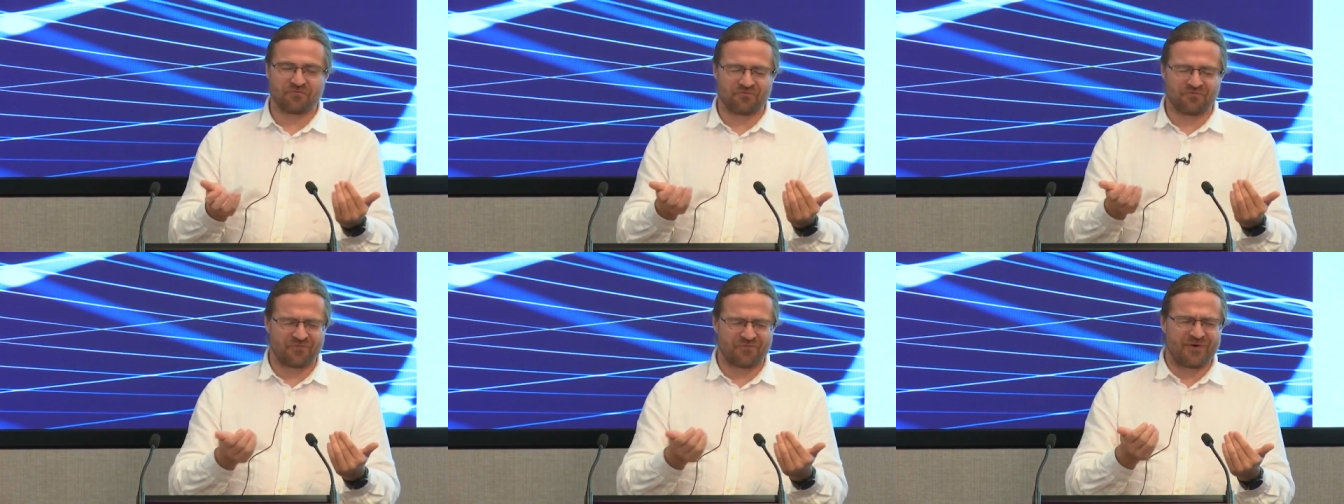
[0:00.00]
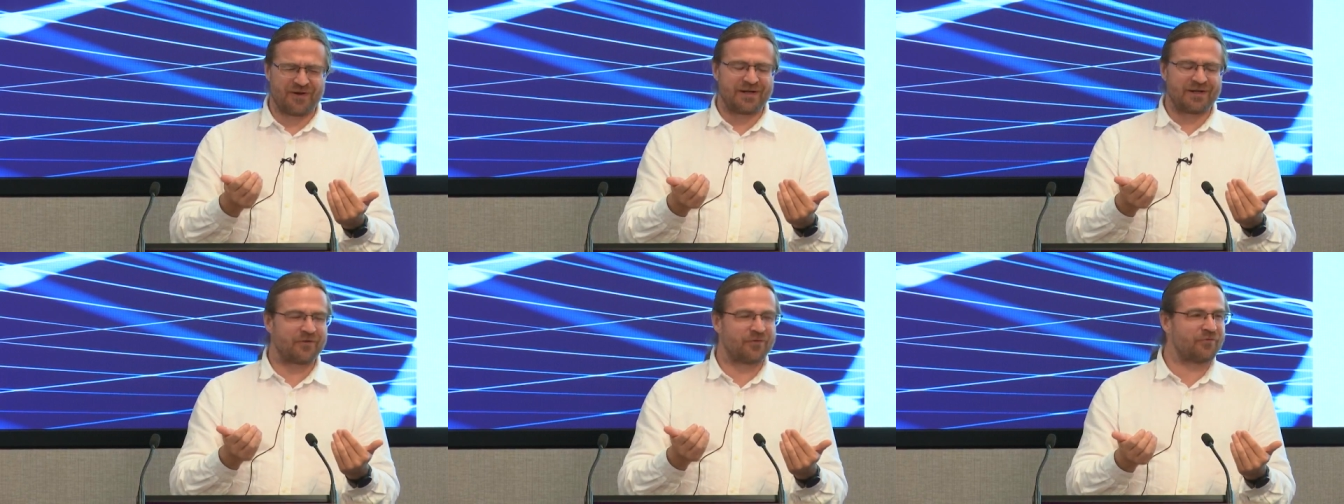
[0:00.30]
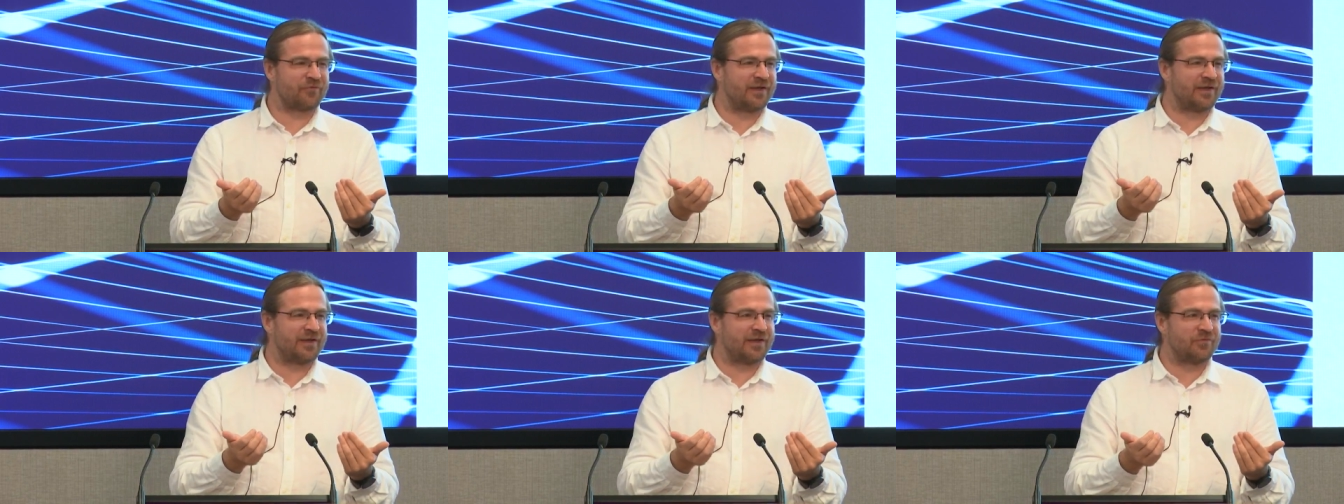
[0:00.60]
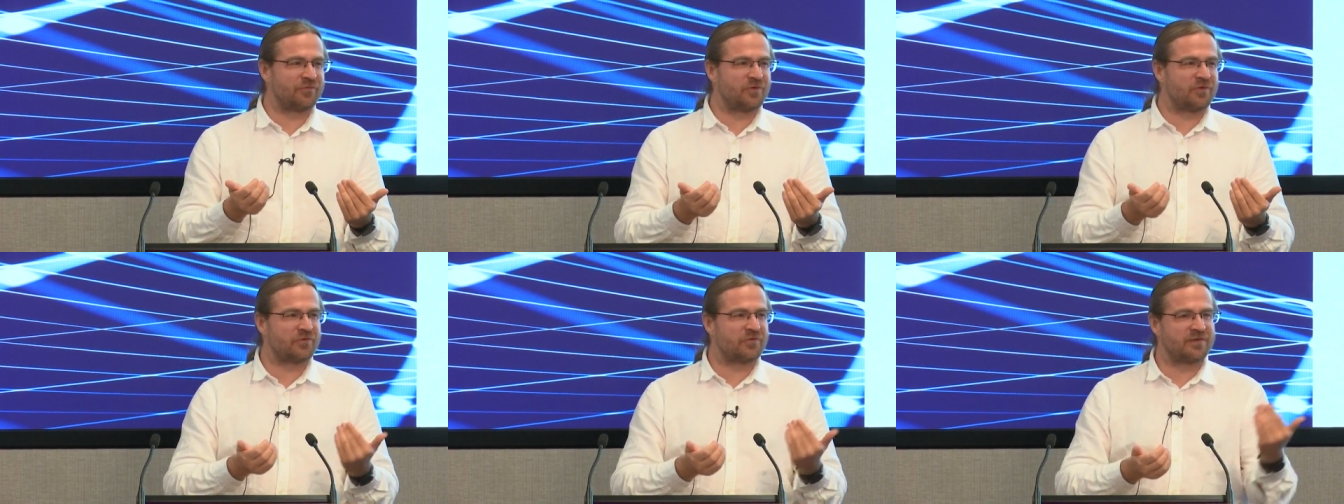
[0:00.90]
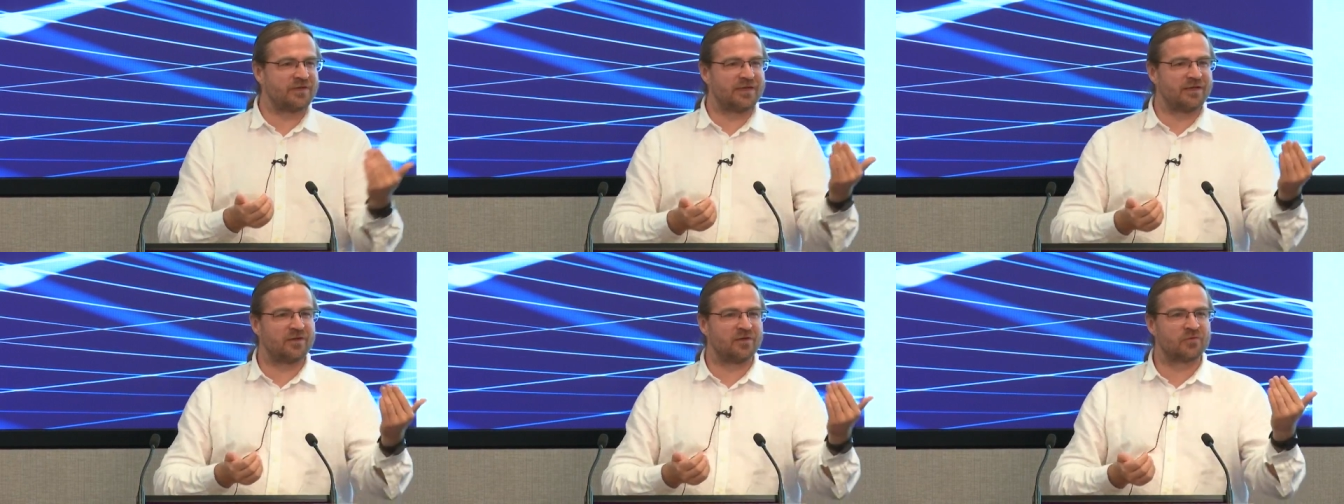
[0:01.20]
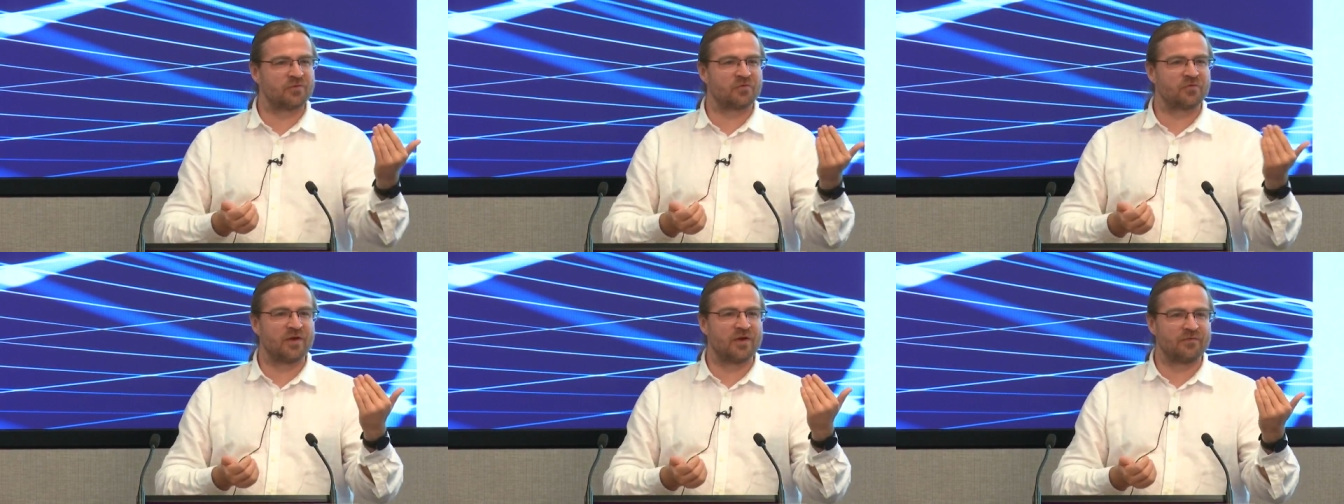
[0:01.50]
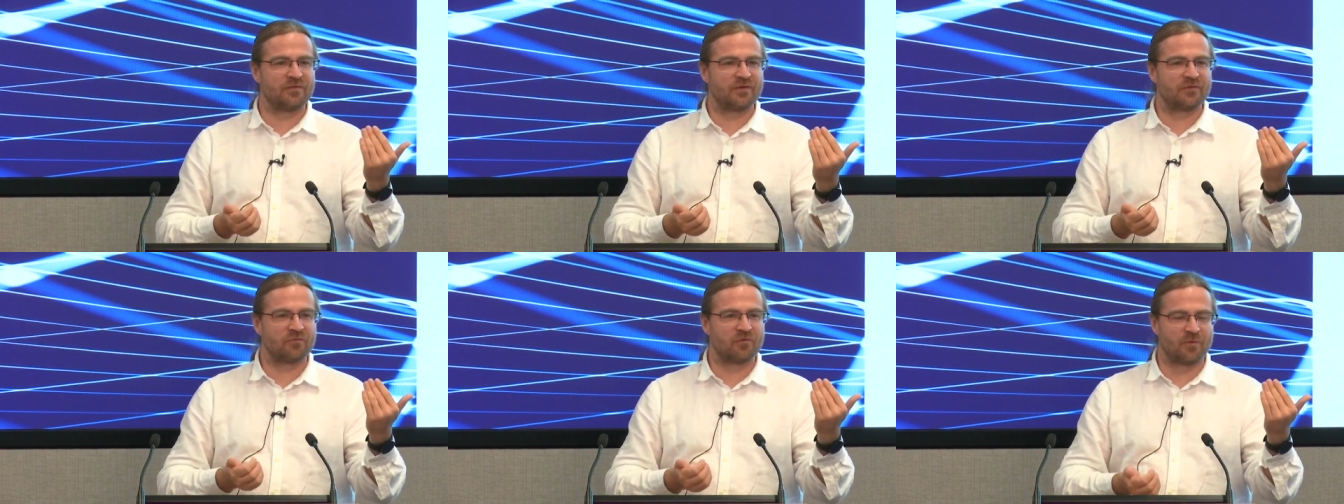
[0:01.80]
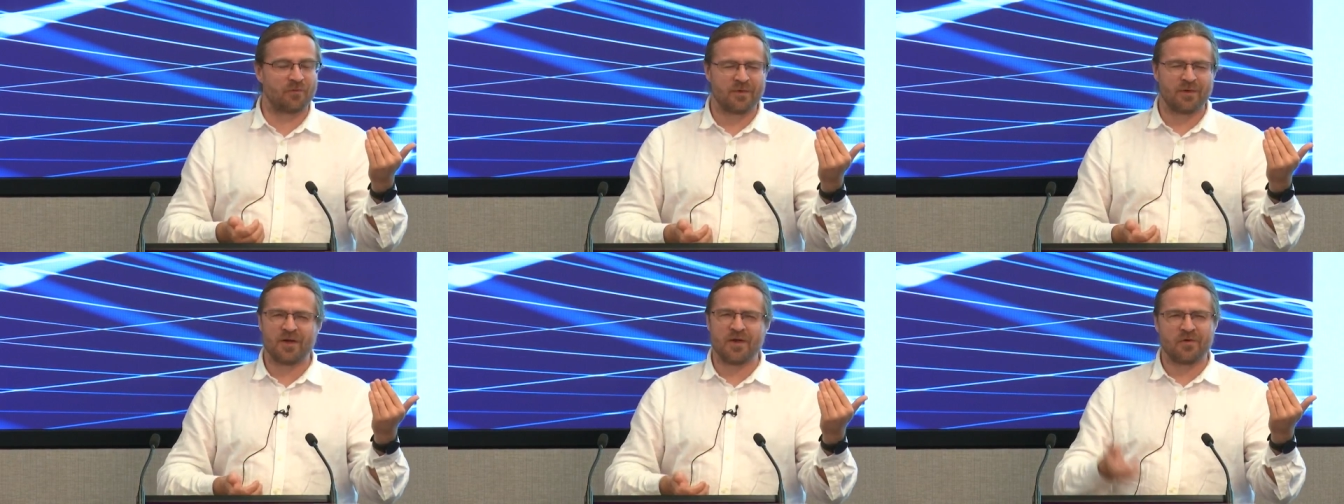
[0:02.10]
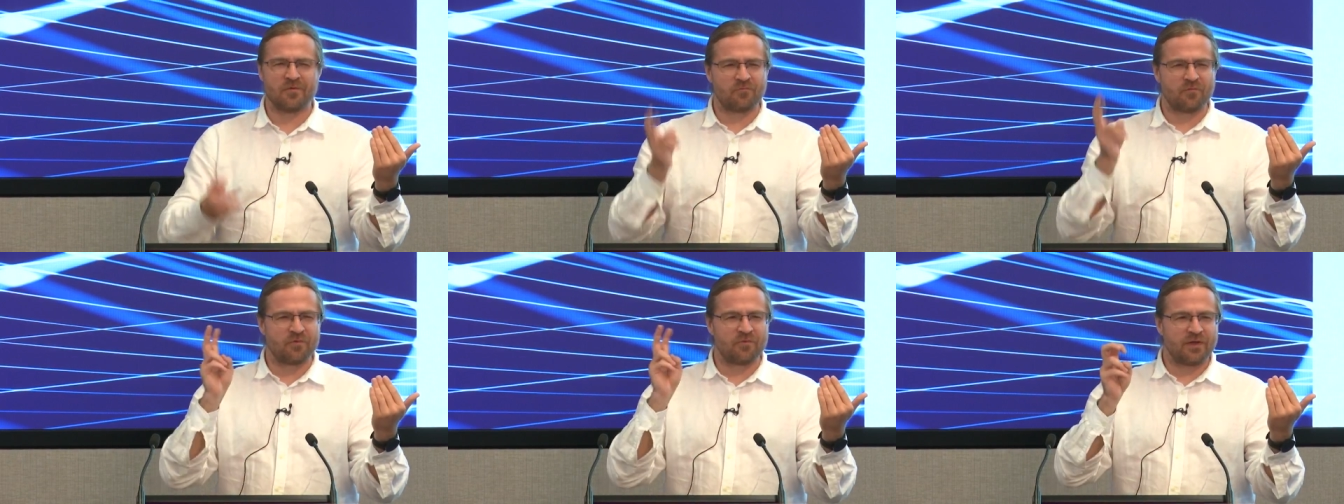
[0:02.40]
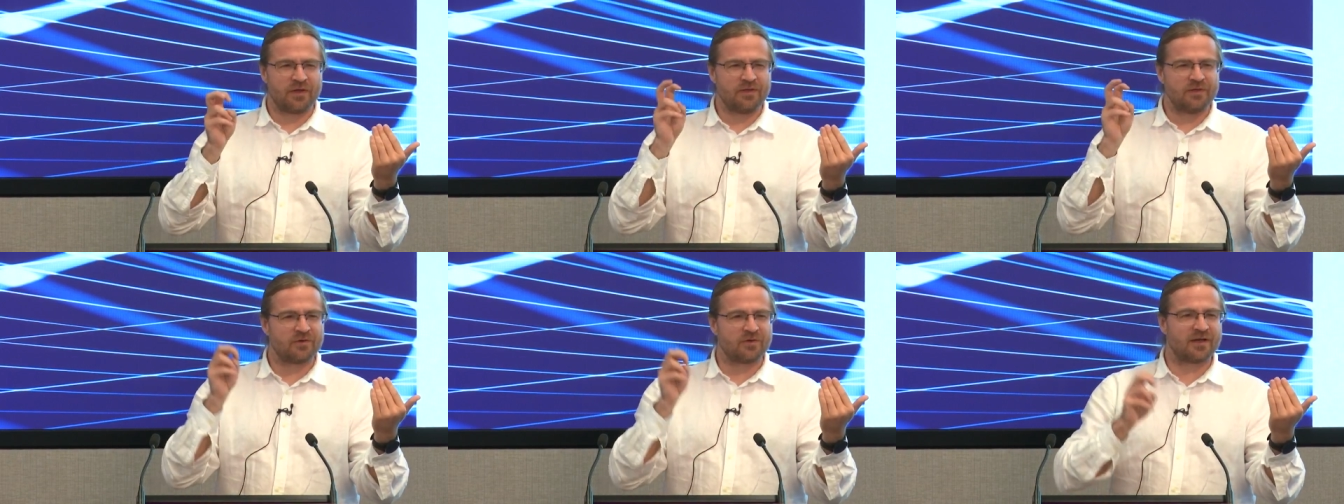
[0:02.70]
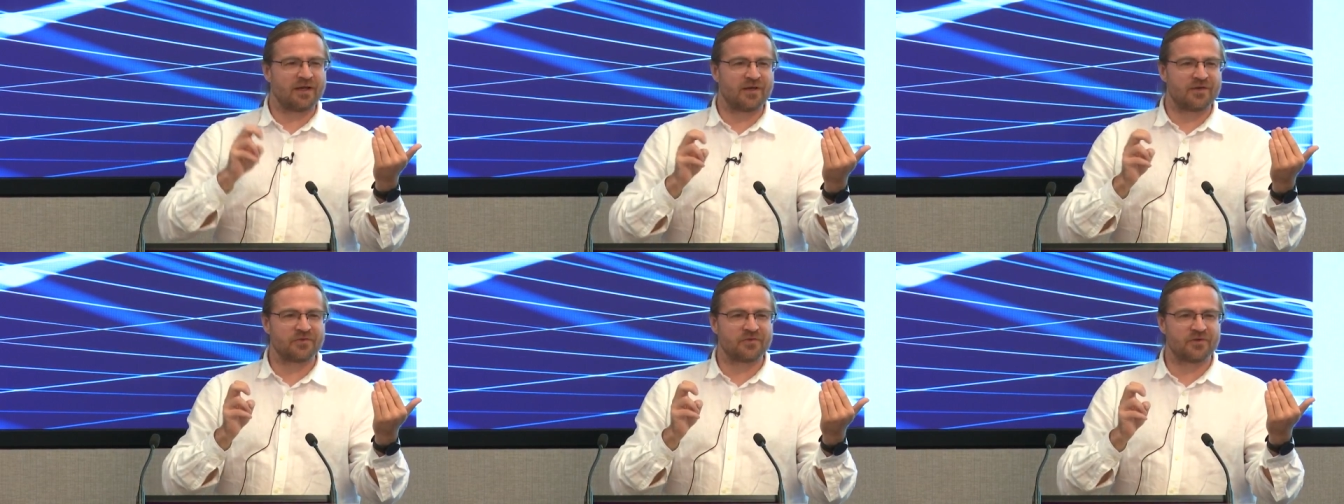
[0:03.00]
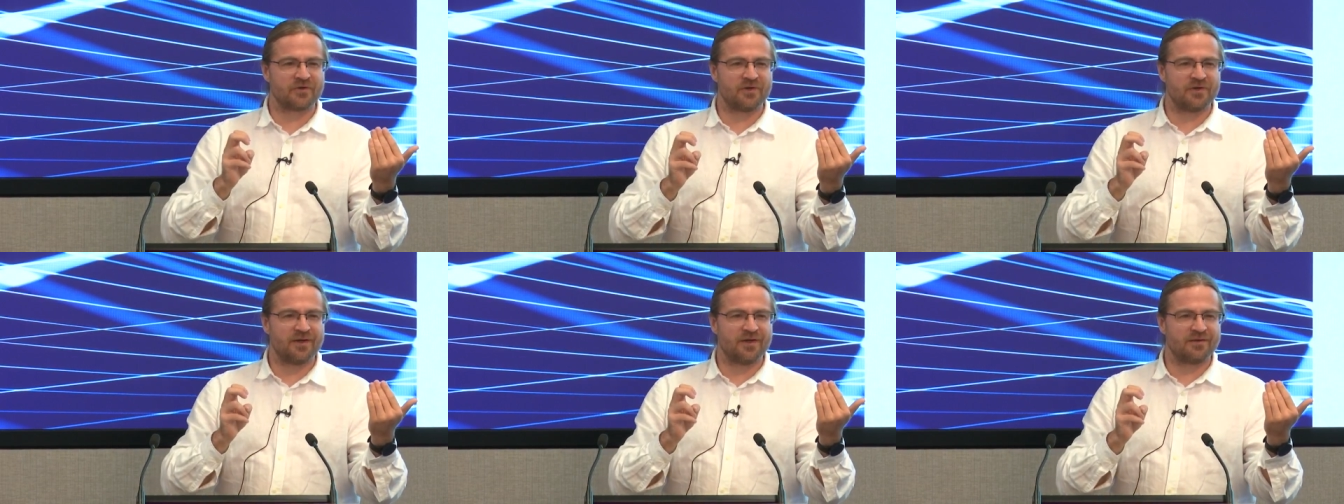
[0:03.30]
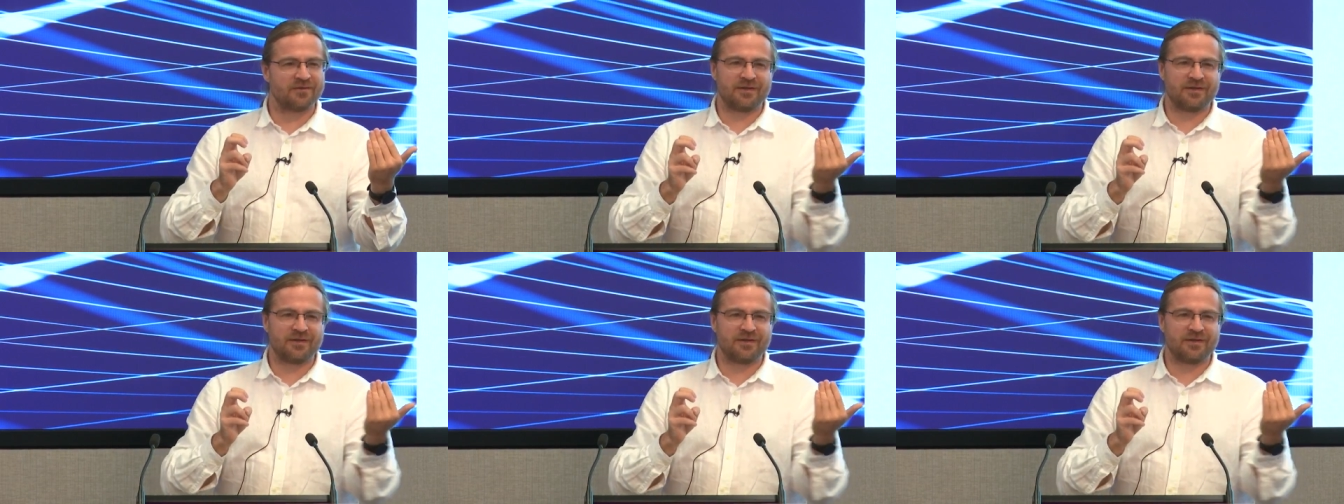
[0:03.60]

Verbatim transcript: weird thing, if you see a lot of traffic from within your cluster,